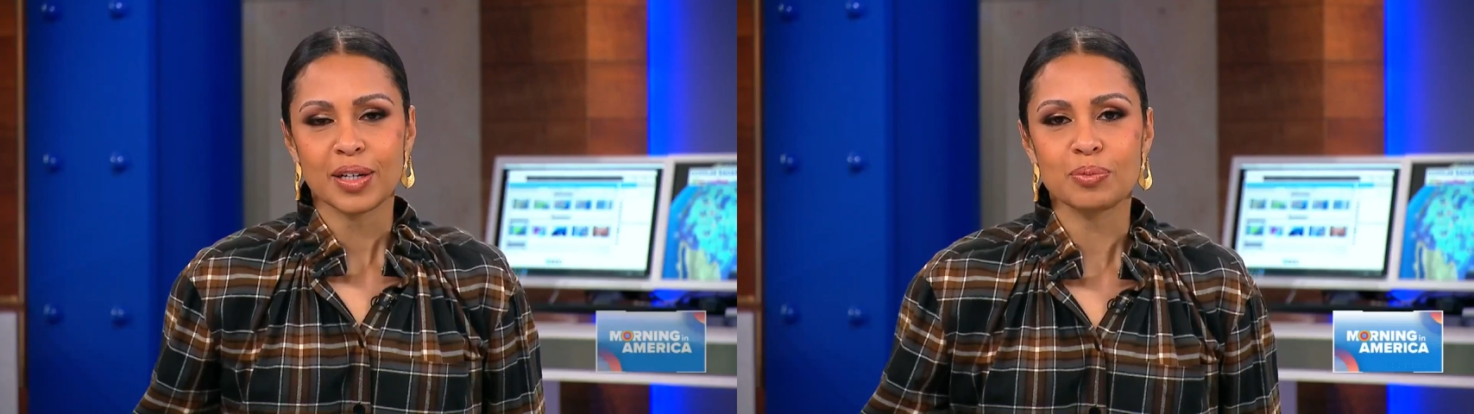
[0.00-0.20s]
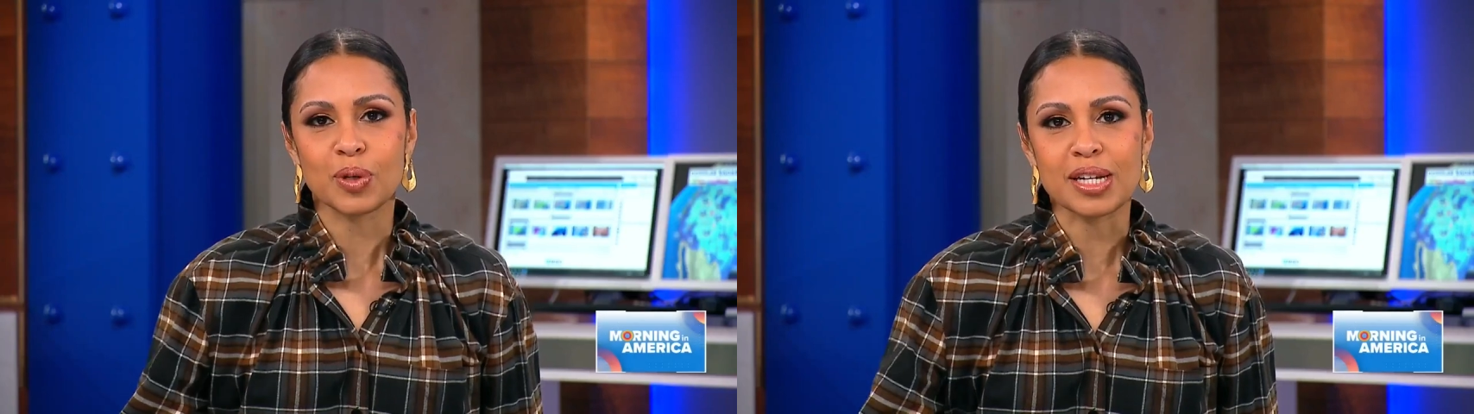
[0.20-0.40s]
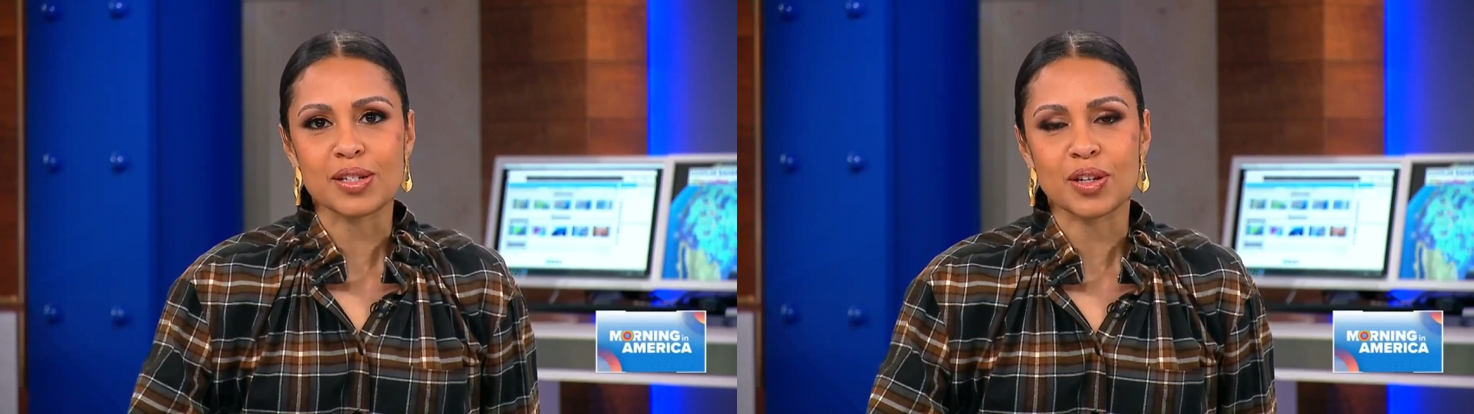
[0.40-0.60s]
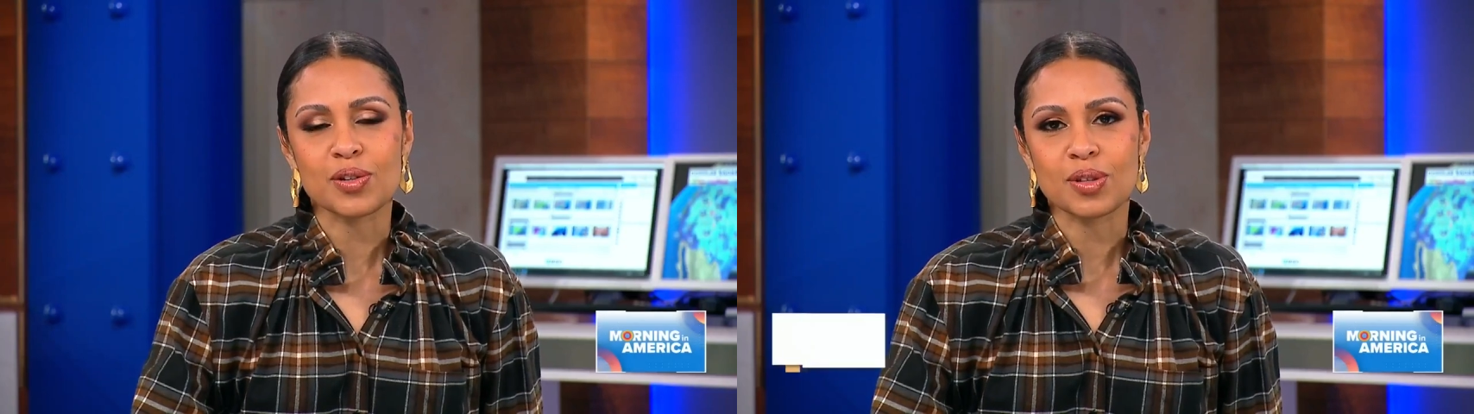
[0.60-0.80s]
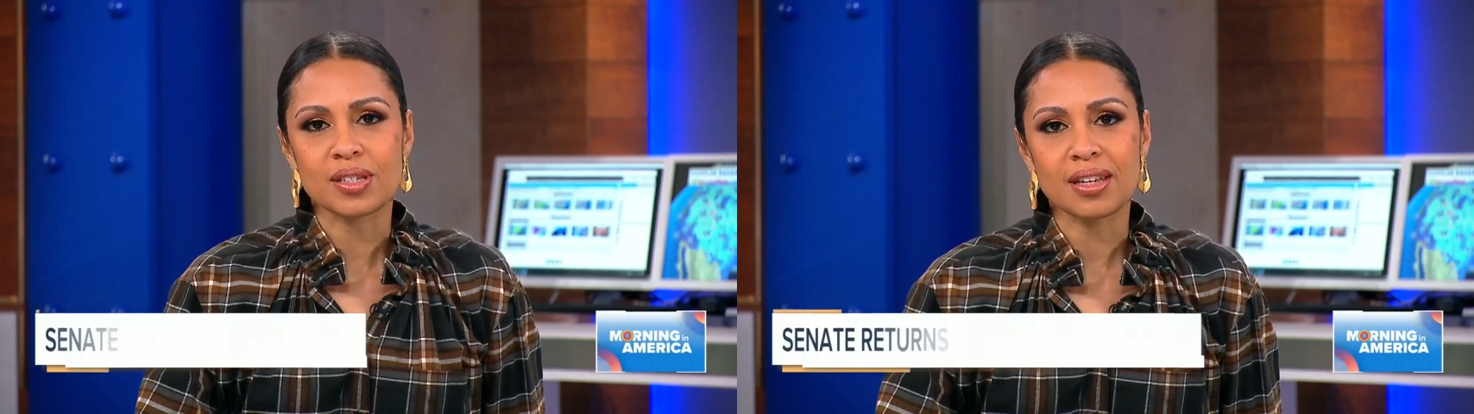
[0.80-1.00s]
Good morning to
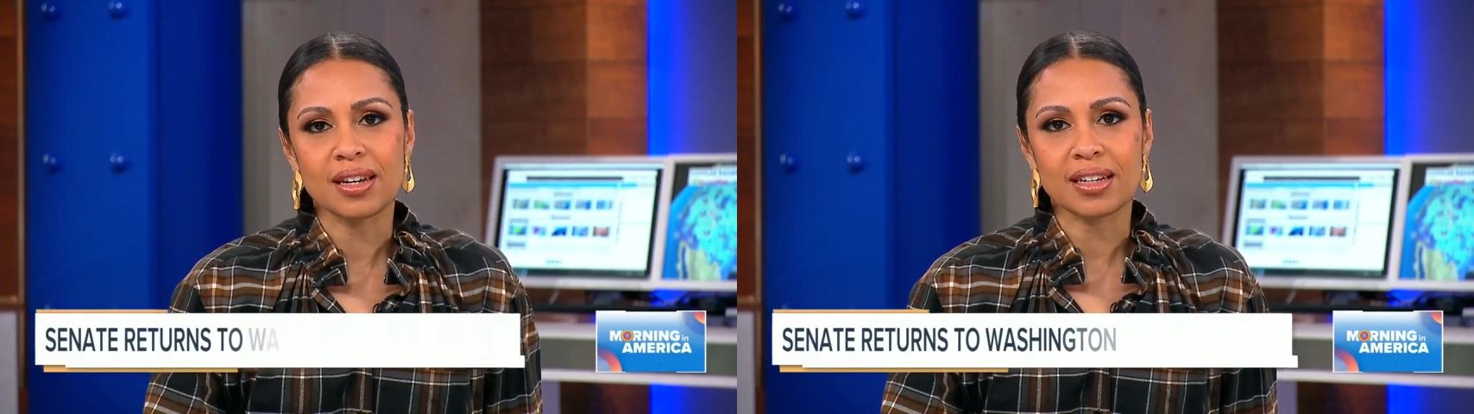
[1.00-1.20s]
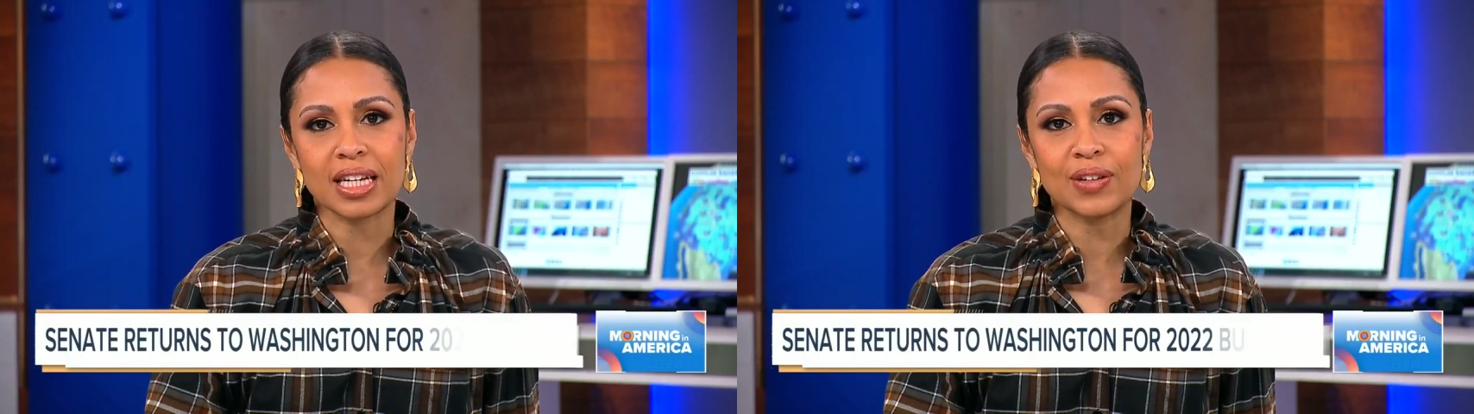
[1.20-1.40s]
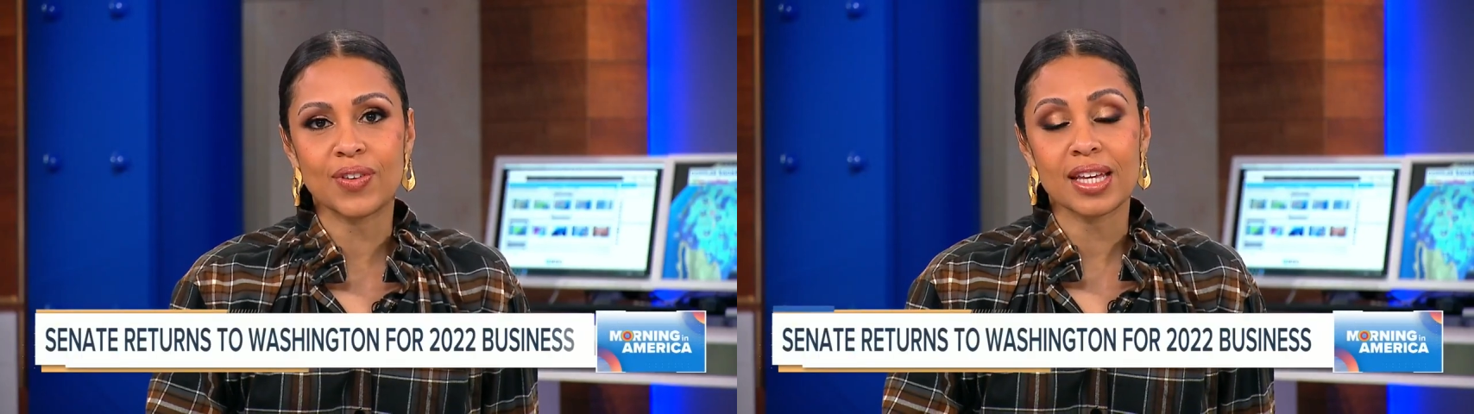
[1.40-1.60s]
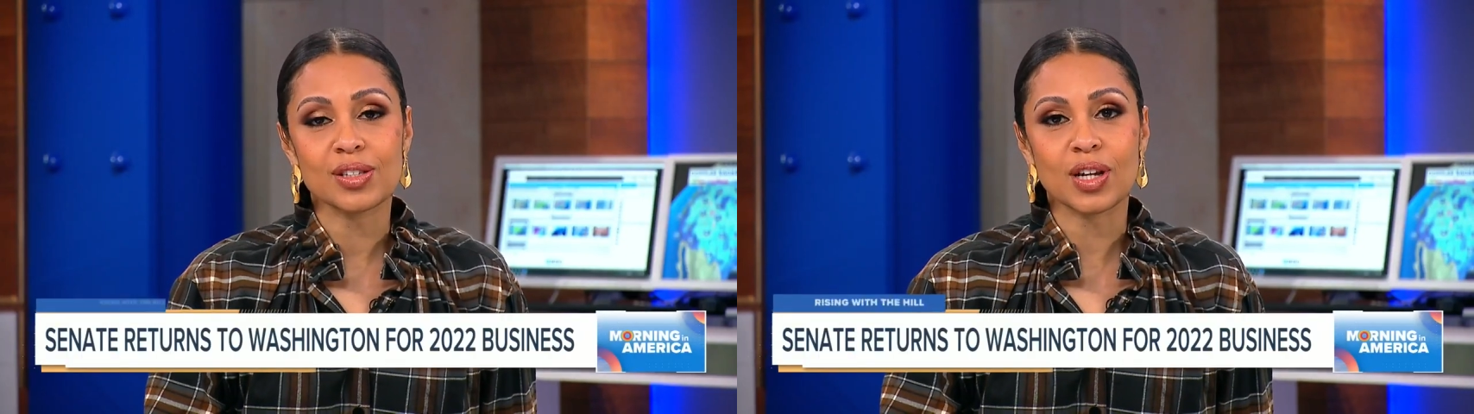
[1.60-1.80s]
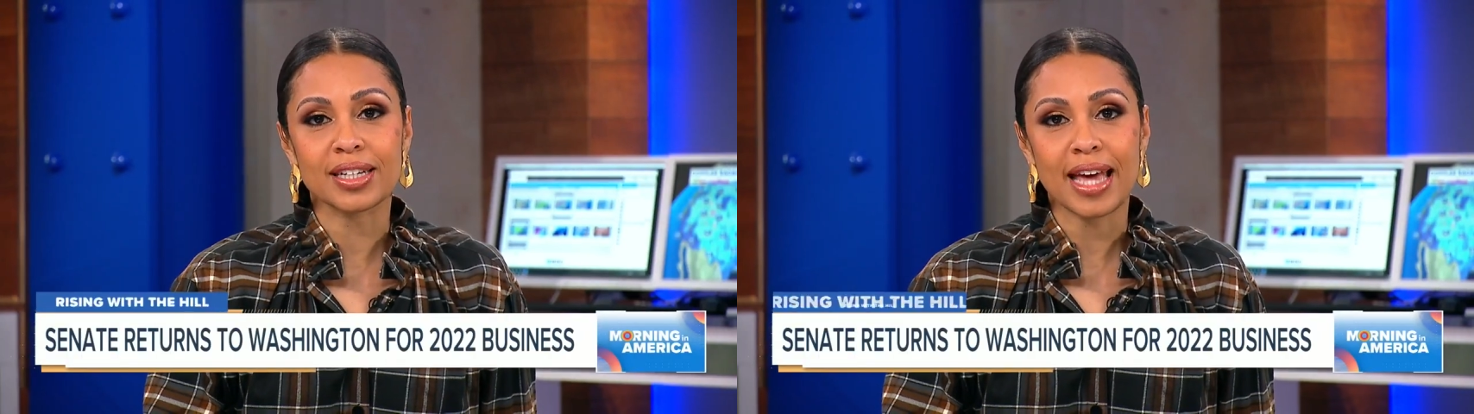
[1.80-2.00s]
you. The Senate convenes on